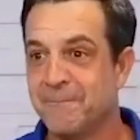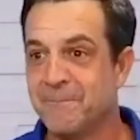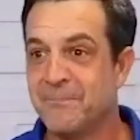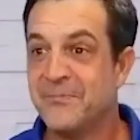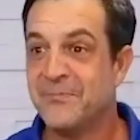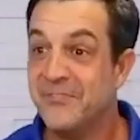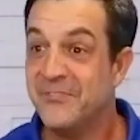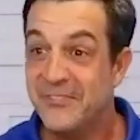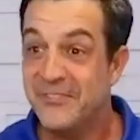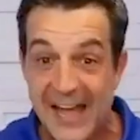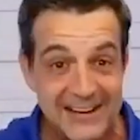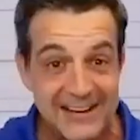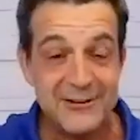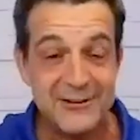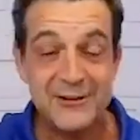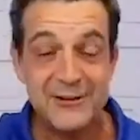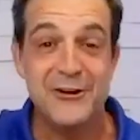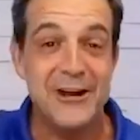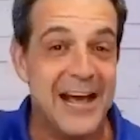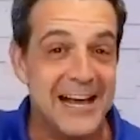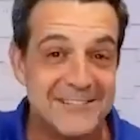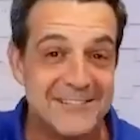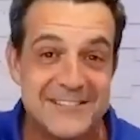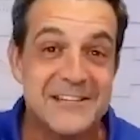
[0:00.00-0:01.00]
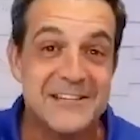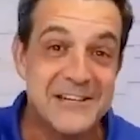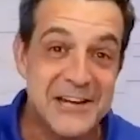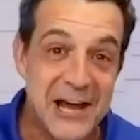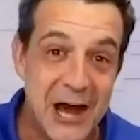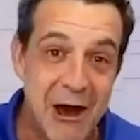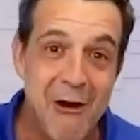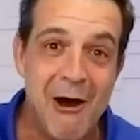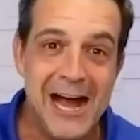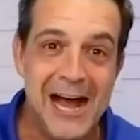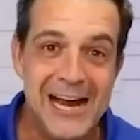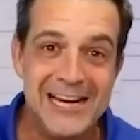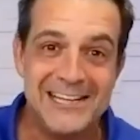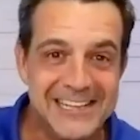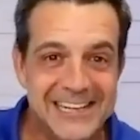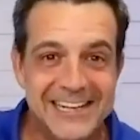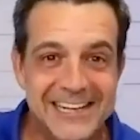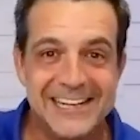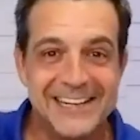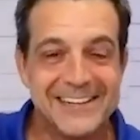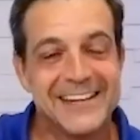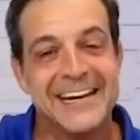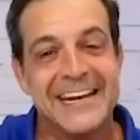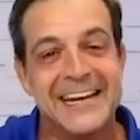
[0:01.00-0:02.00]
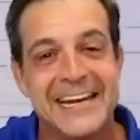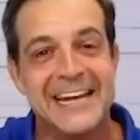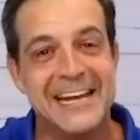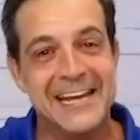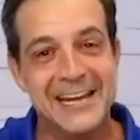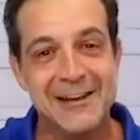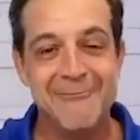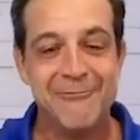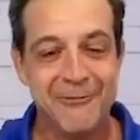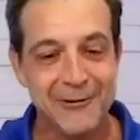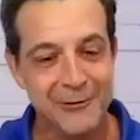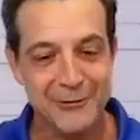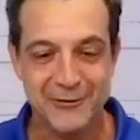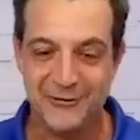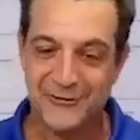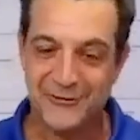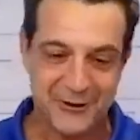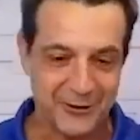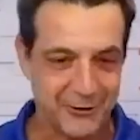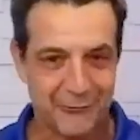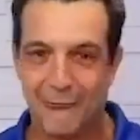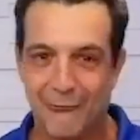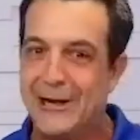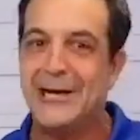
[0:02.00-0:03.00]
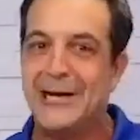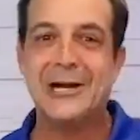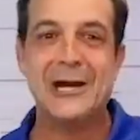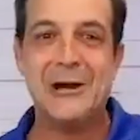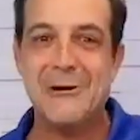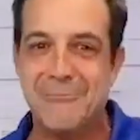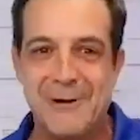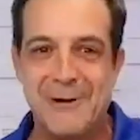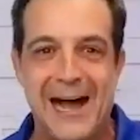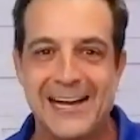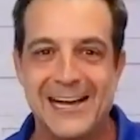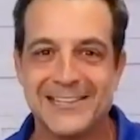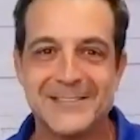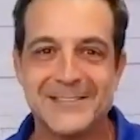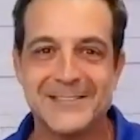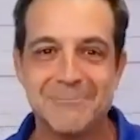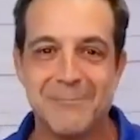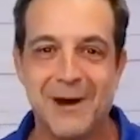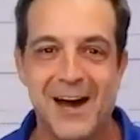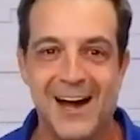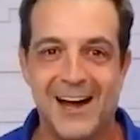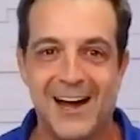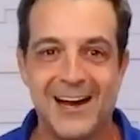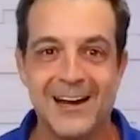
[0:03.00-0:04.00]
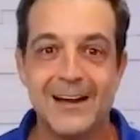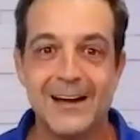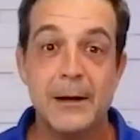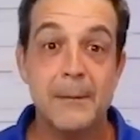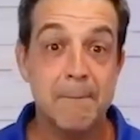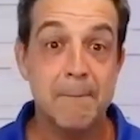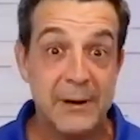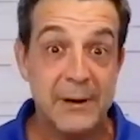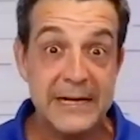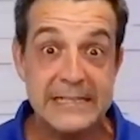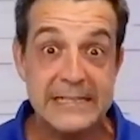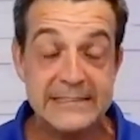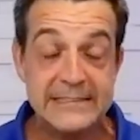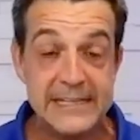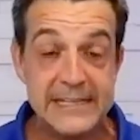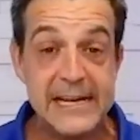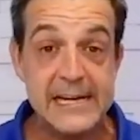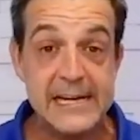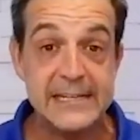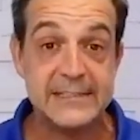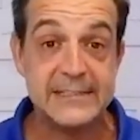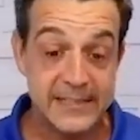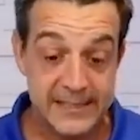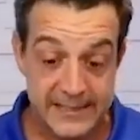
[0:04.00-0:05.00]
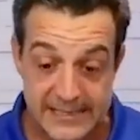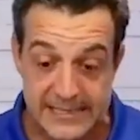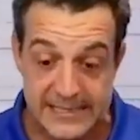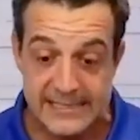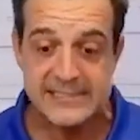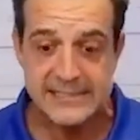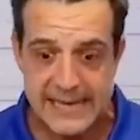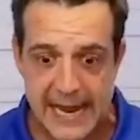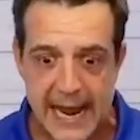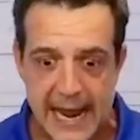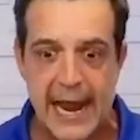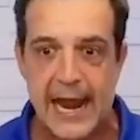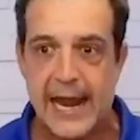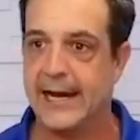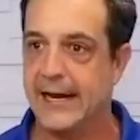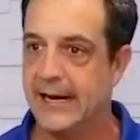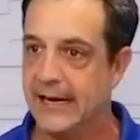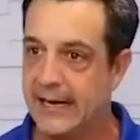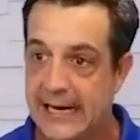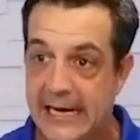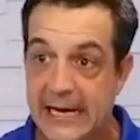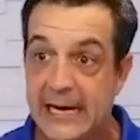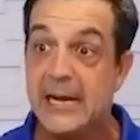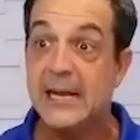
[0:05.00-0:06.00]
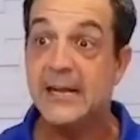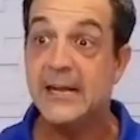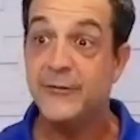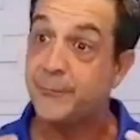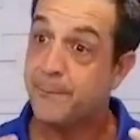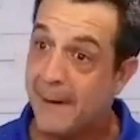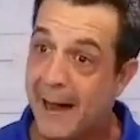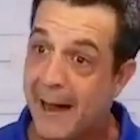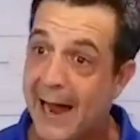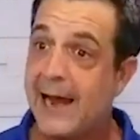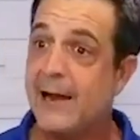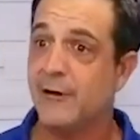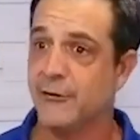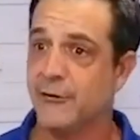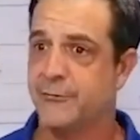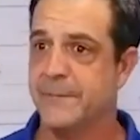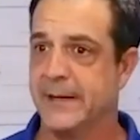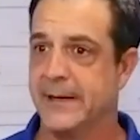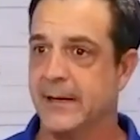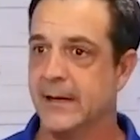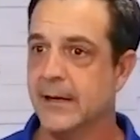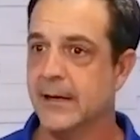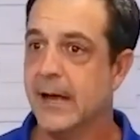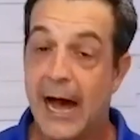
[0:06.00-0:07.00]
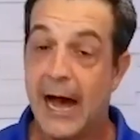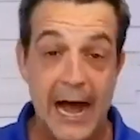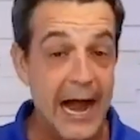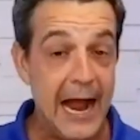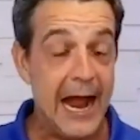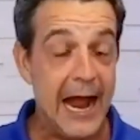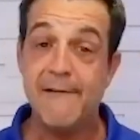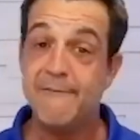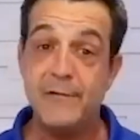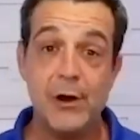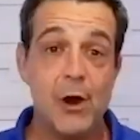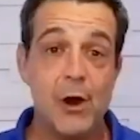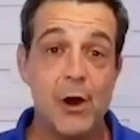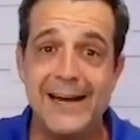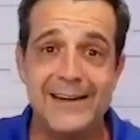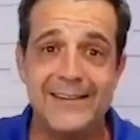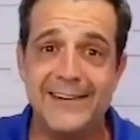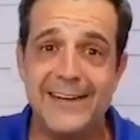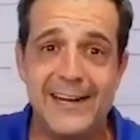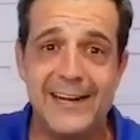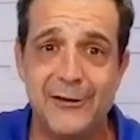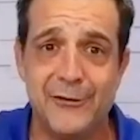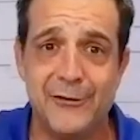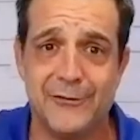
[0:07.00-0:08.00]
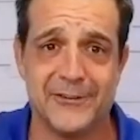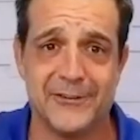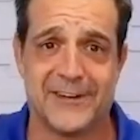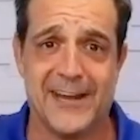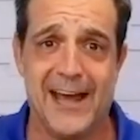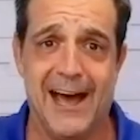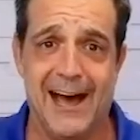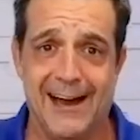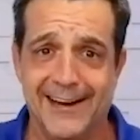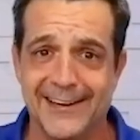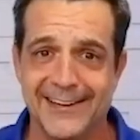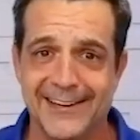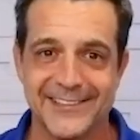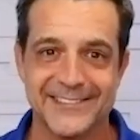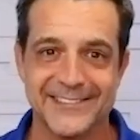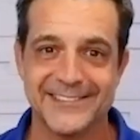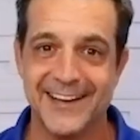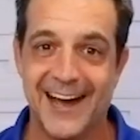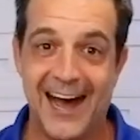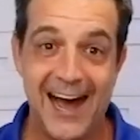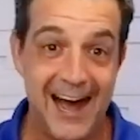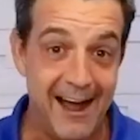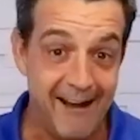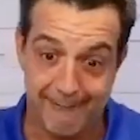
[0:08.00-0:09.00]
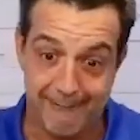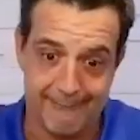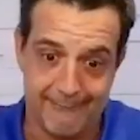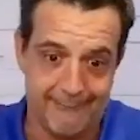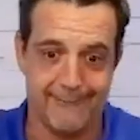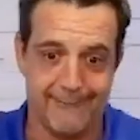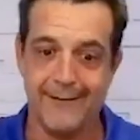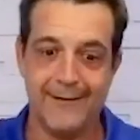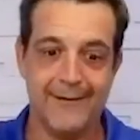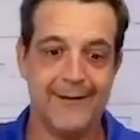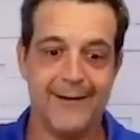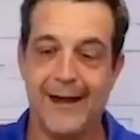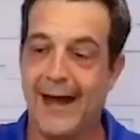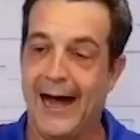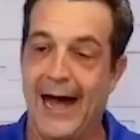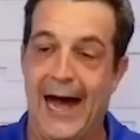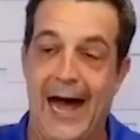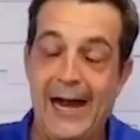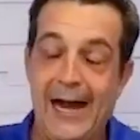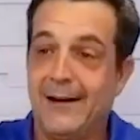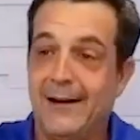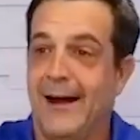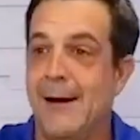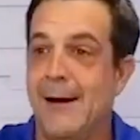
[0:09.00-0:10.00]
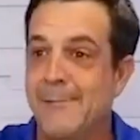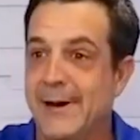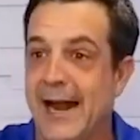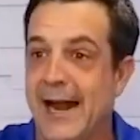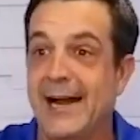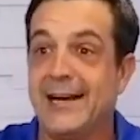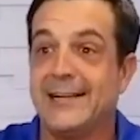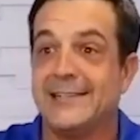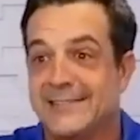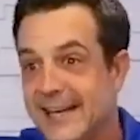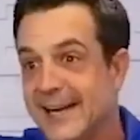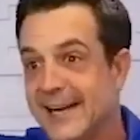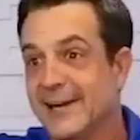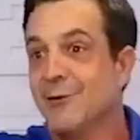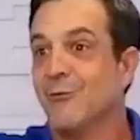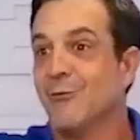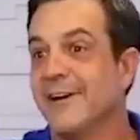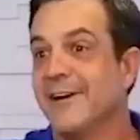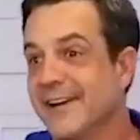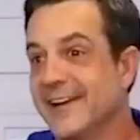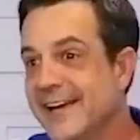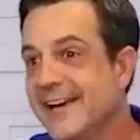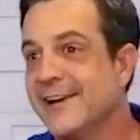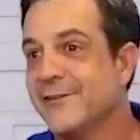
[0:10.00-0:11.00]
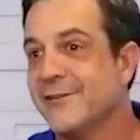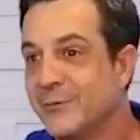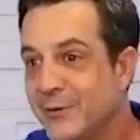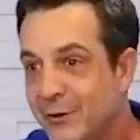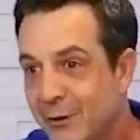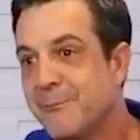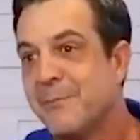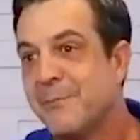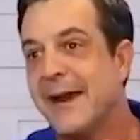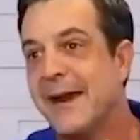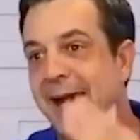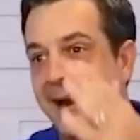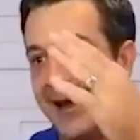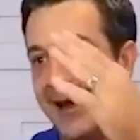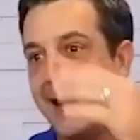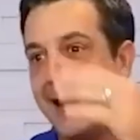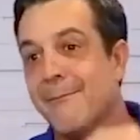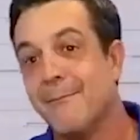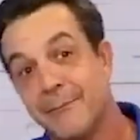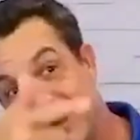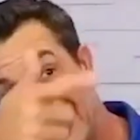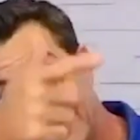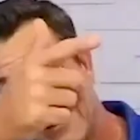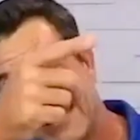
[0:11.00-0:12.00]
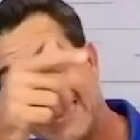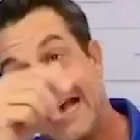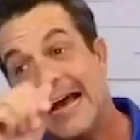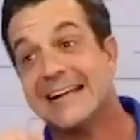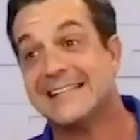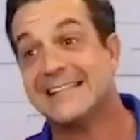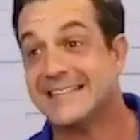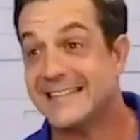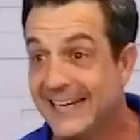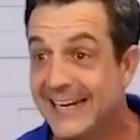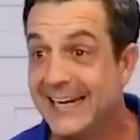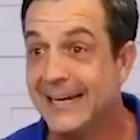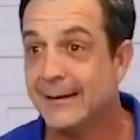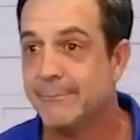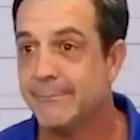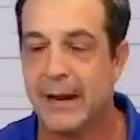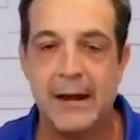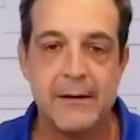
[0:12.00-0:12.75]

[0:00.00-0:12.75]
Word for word: That dude has no idea that he influenced a gringo passing by, but he did. To this day, he inspires me. I have no idea who this guy is. I, I, I mean, I could tell you where it is. We go to Pan Am and be like, "That's it," but